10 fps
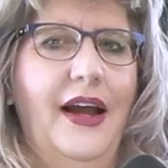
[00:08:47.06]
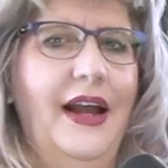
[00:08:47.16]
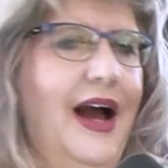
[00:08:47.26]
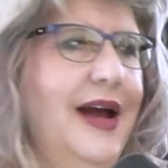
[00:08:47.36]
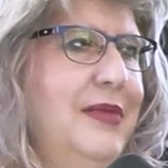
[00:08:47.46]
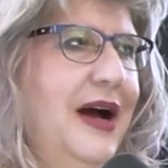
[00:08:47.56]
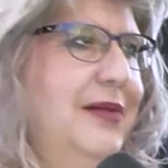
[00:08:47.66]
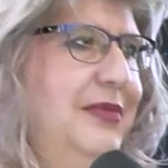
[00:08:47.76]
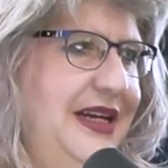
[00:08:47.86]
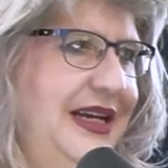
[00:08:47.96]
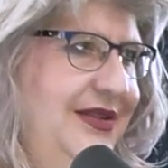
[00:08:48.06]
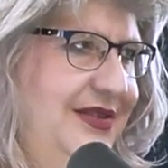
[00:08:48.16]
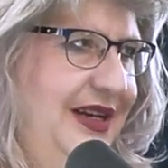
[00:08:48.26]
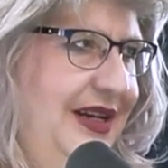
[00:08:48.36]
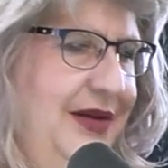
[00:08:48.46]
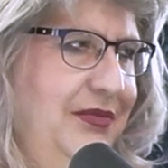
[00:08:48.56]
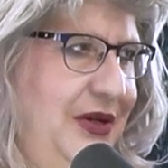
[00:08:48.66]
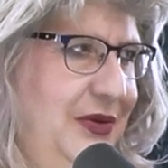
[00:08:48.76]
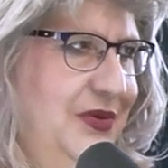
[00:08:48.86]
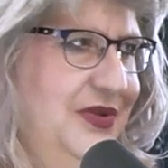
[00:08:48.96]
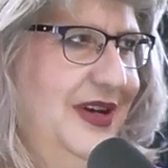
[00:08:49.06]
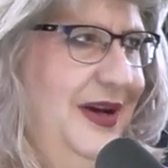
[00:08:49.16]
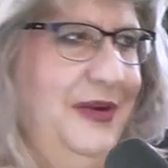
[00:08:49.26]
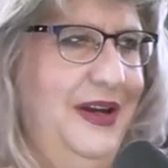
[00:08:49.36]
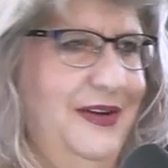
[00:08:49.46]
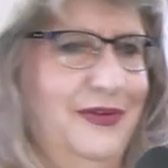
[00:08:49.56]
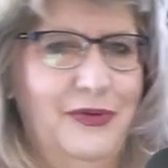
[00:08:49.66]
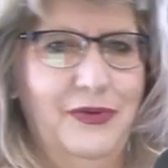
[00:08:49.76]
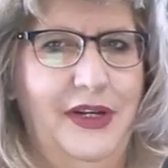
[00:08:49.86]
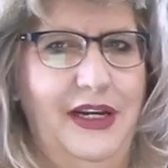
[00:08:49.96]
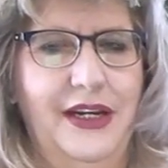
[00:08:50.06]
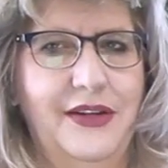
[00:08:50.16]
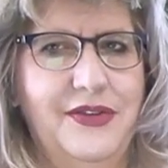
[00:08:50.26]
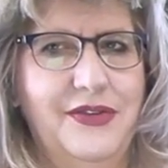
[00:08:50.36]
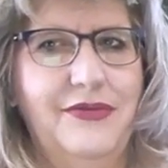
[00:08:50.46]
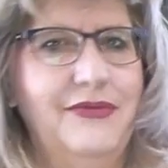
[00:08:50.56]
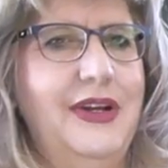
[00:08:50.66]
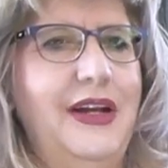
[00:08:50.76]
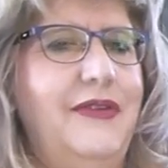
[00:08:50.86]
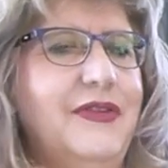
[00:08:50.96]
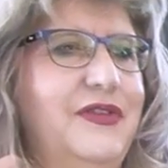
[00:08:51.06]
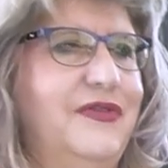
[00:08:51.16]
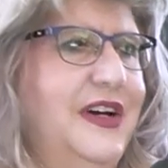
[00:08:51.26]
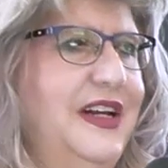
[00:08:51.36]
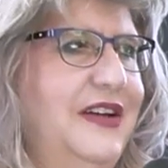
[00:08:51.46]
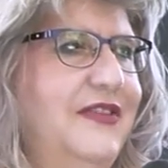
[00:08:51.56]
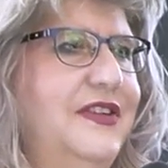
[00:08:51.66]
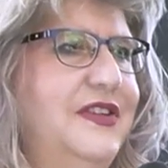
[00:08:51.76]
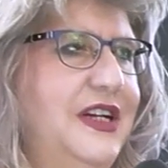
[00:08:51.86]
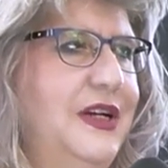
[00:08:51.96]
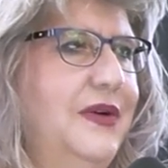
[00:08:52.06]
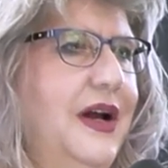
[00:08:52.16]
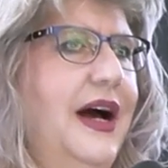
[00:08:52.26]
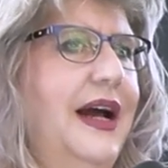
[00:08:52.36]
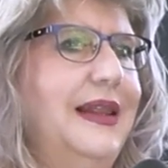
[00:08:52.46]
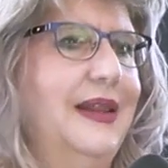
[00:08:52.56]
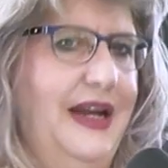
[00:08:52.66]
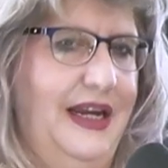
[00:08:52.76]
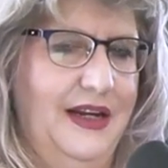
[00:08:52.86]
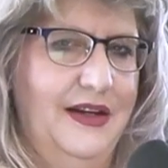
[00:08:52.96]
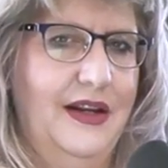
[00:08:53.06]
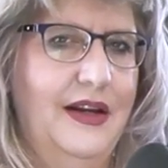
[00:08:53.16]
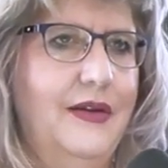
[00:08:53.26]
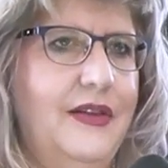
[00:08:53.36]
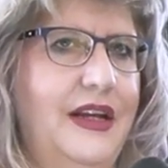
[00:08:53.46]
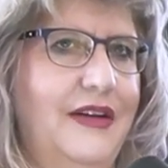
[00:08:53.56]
I'm an easy amuse. I mean, truly, if it's funny, if it's cute, I like it. The